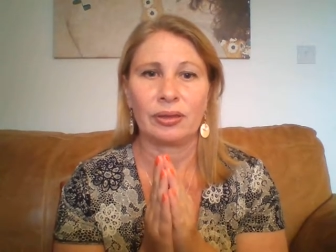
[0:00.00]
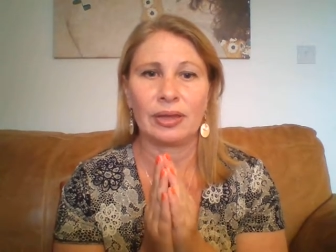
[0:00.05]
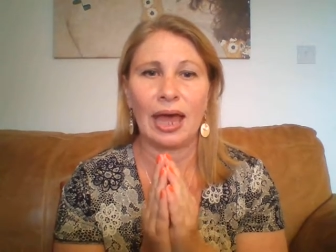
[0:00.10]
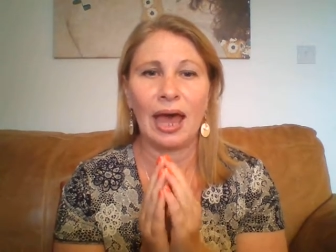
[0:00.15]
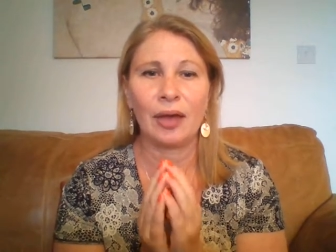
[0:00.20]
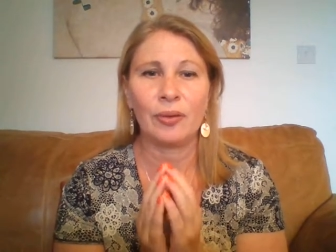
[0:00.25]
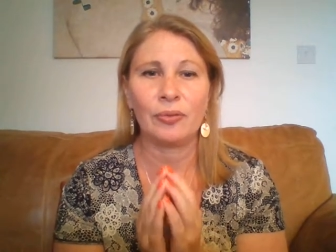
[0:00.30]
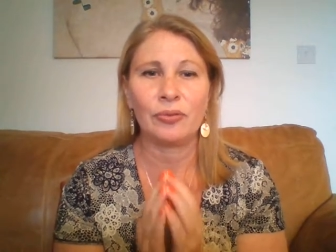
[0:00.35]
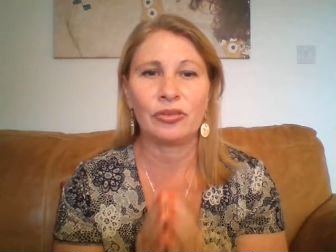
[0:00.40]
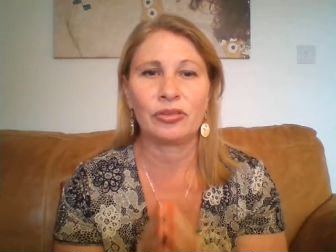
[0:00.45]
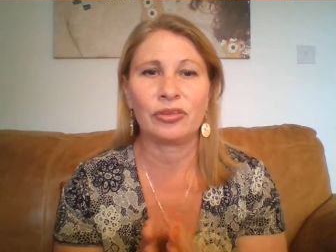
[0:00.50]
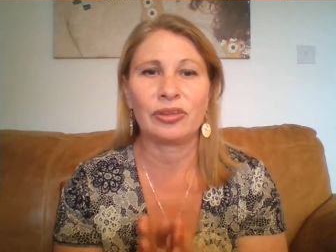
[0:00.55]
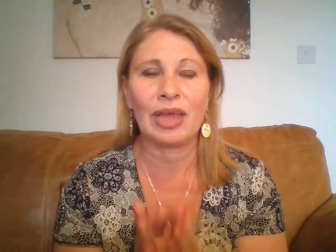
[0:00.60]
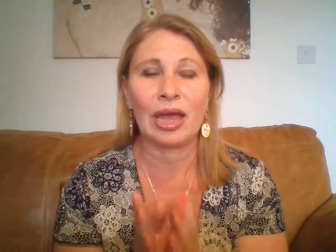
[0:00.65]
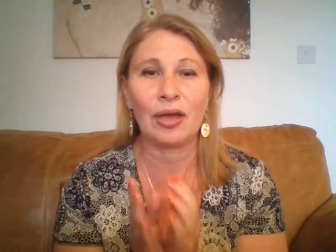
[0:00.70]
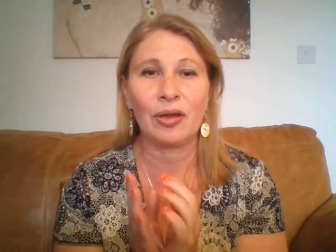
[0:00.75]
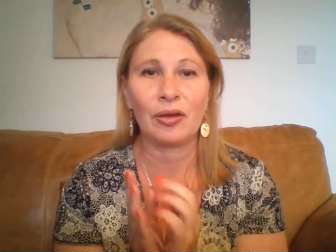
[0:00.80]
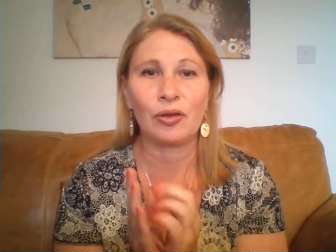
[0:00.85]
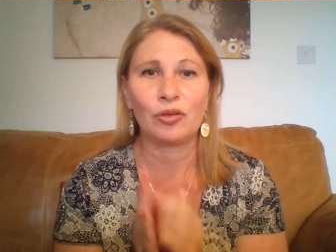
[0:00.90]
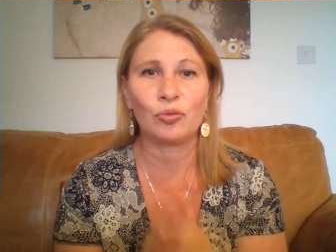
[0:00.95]
I was
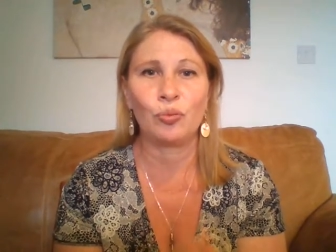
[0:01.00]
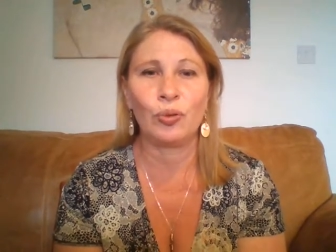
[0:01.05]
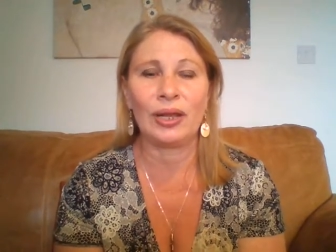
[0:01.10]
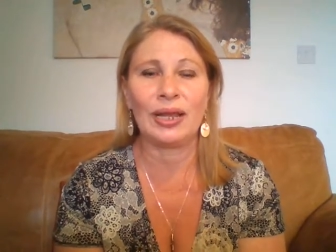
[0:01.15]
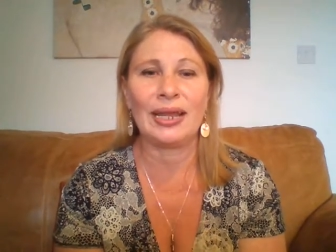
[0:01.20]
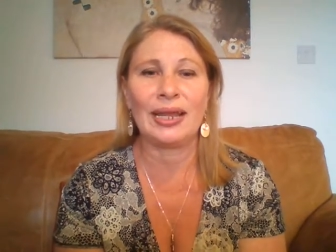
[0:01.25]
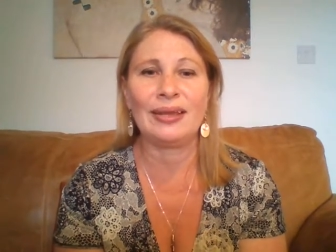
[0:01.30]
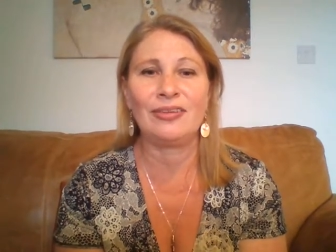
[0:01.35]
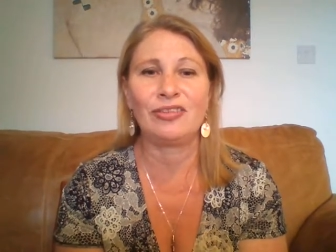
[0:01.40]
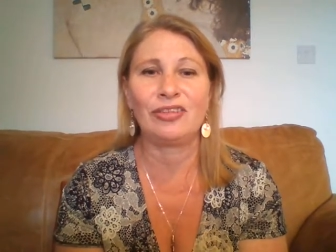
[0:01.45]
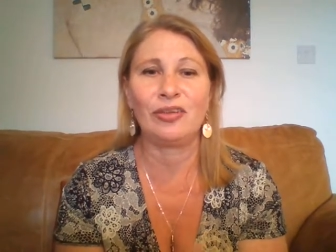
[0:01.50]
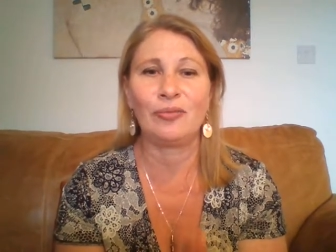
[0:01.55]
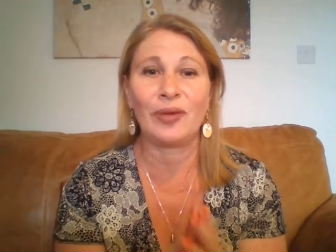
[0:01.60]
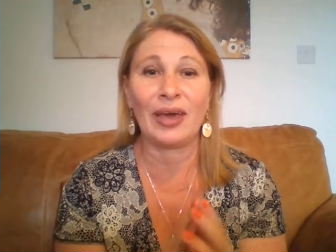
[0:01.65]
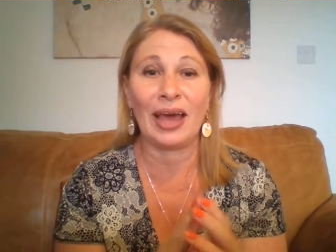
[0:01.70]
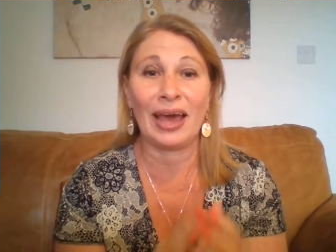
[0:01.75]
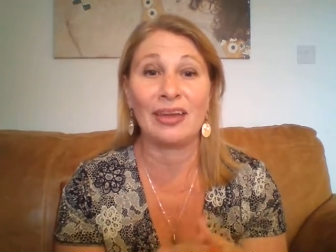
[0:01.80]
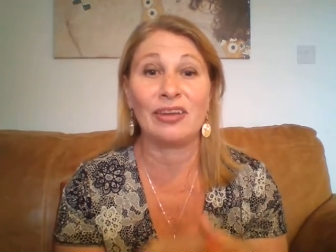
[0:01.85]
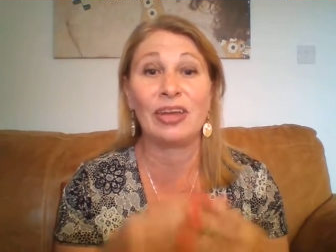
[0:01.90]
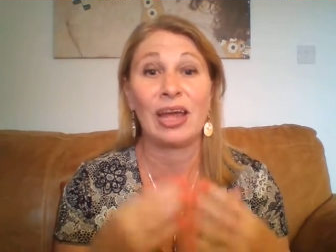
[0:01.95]
willing
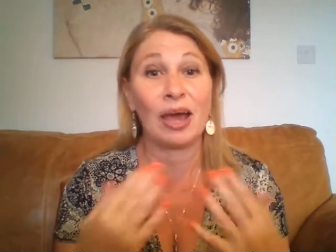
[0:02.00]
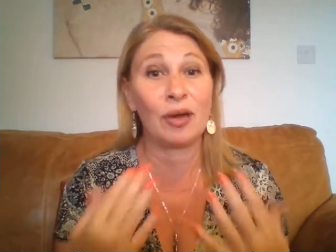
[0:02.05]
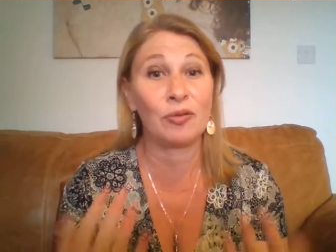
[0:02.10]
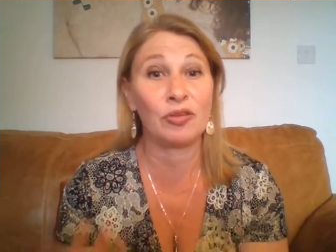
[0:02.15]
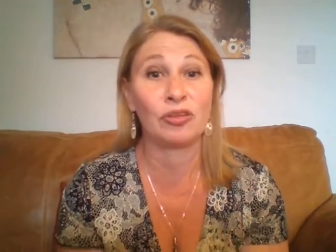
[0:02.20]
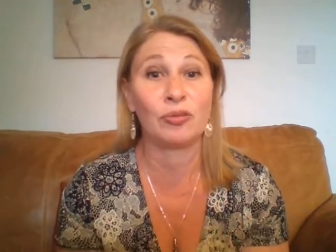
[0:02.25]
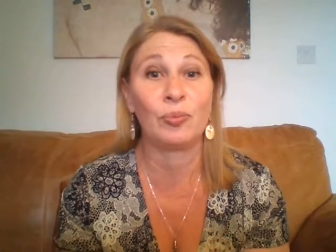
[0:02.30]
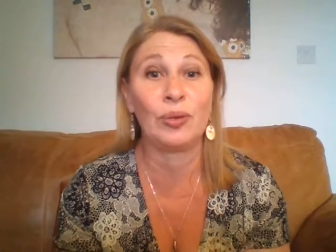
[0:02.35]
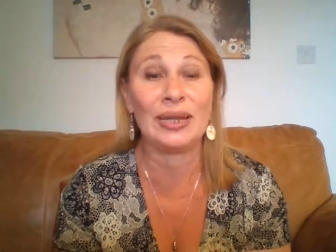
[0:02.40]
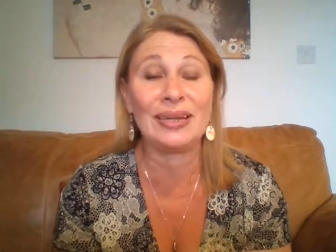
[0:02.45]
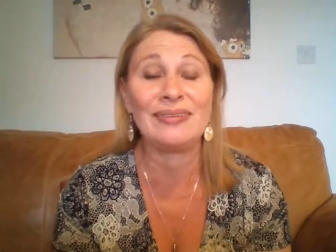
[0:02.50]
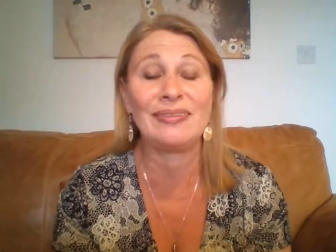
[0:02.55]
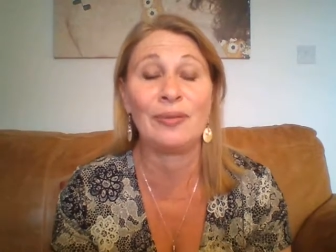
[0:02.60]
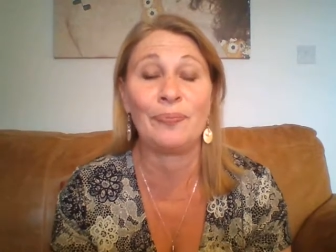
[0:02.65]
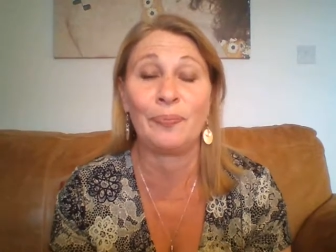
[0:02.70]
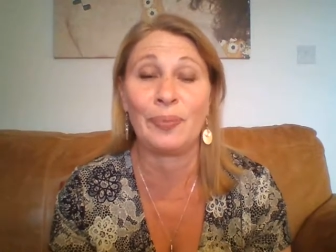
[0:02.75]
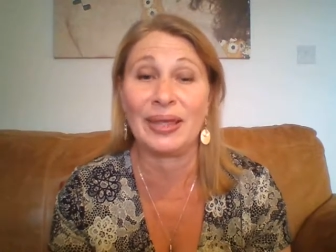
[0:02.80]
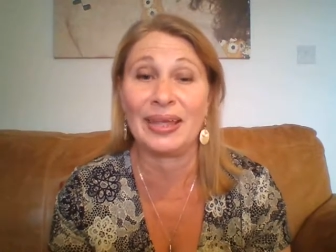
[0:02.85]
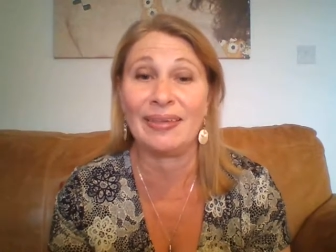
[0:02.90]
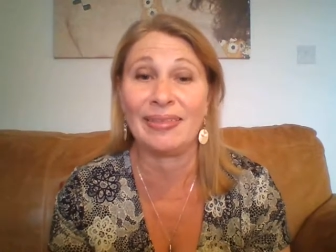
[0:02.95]
to
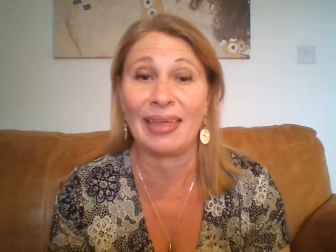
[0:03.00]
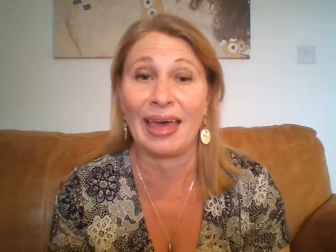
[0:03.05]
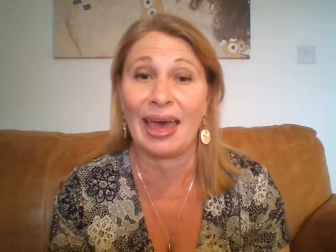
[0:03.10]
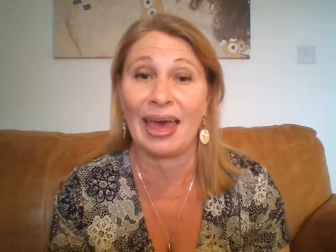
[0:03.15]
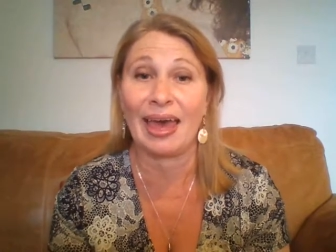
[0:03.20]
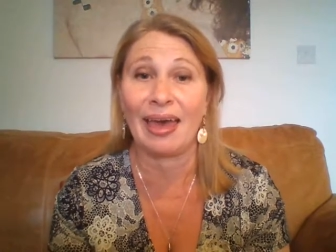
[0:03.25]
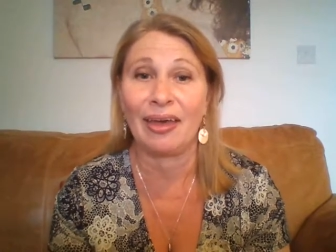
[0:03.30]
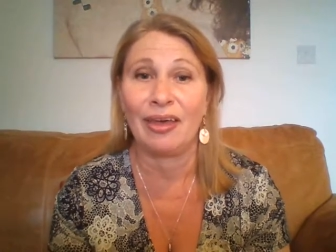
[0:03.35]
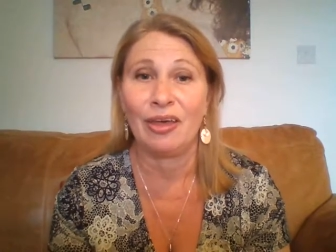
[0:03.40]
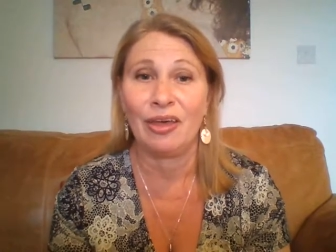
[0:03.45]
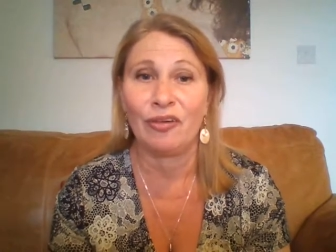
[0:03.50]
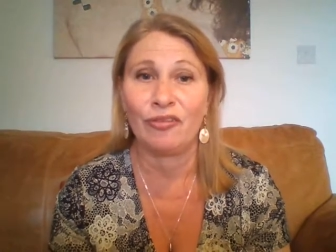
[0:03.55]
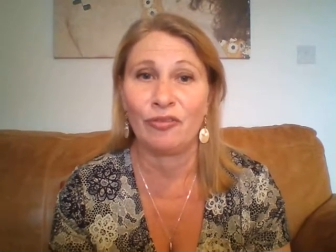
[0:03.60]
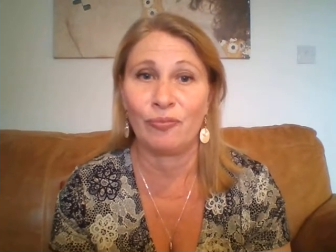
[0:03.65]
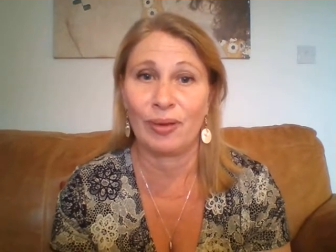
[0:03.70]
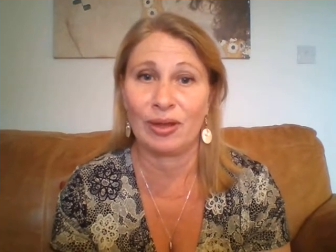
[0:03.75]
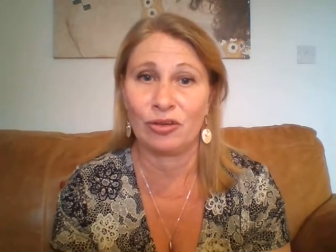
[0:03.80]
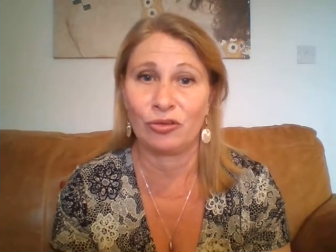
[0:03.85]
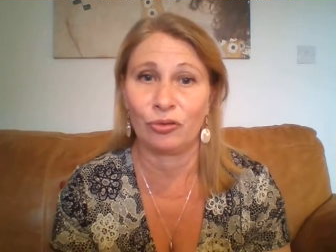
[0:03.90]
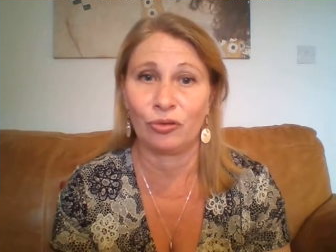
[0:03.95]
be there for
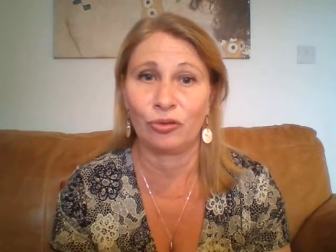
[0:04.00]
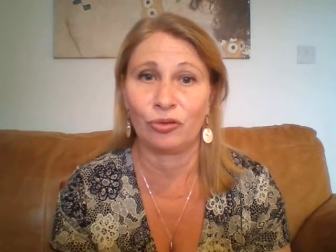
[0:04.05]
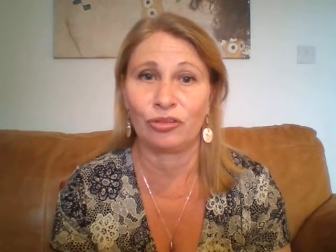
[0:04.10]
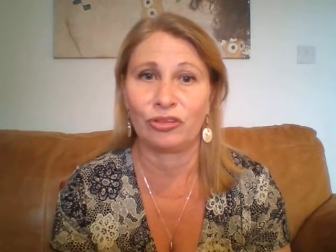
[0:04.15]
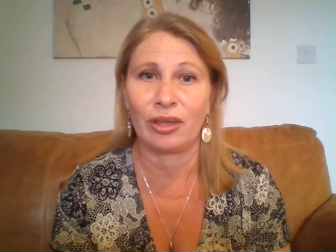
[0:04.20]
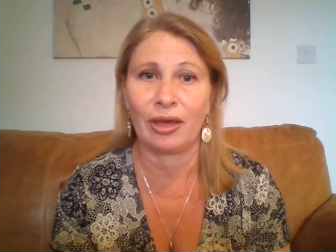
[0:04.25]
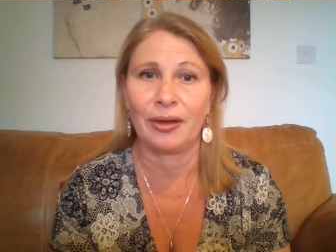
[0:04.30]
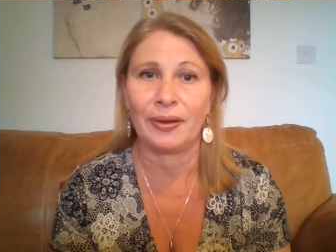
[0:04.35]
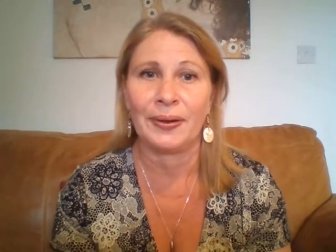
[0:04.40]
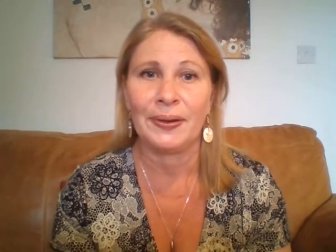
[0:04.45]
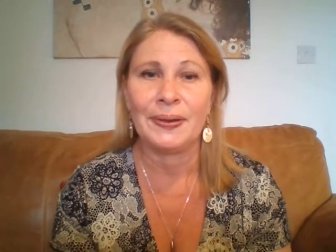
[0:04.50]
my daughter.